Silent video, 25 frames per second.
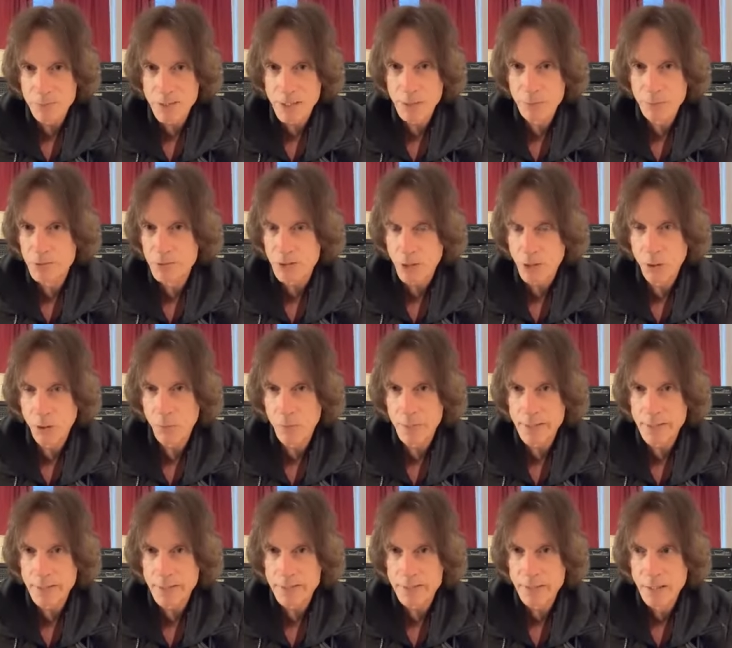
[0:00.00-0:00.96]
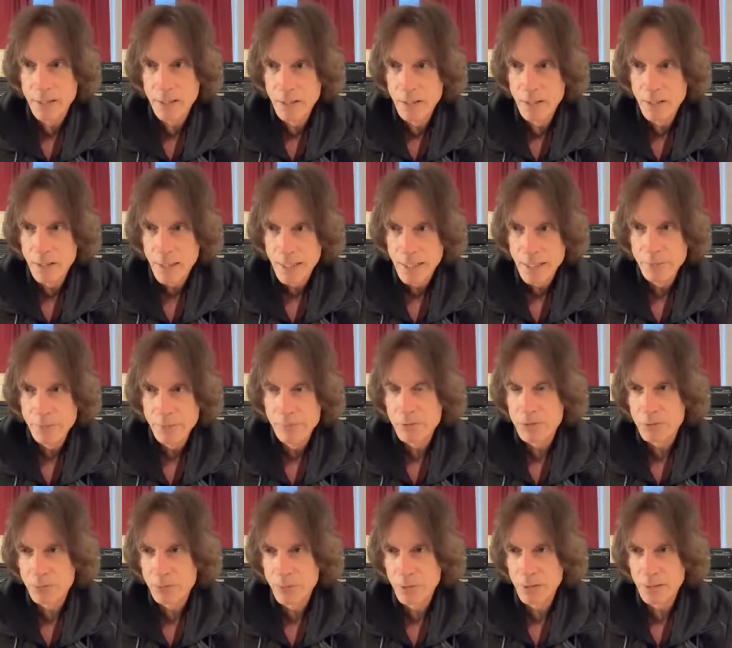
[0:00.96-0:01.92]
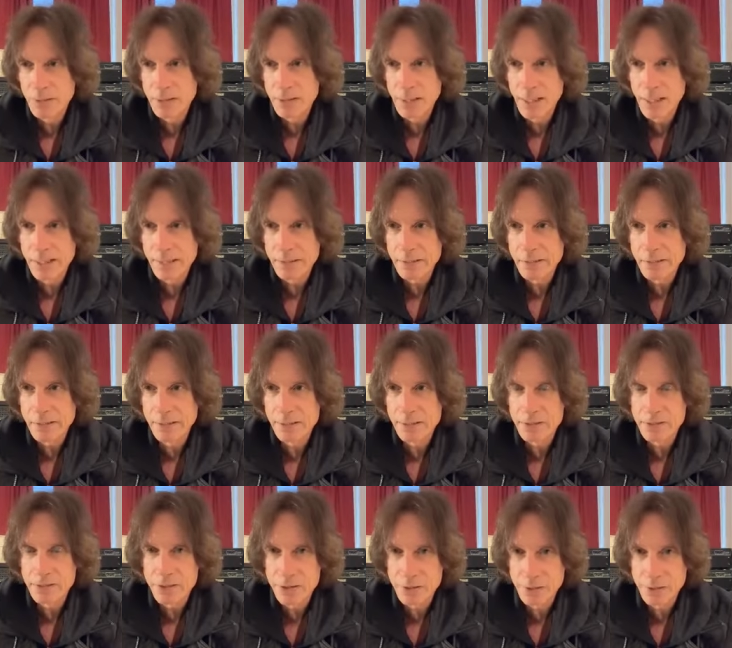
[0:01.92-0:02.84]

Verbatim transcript: He was always he was really like the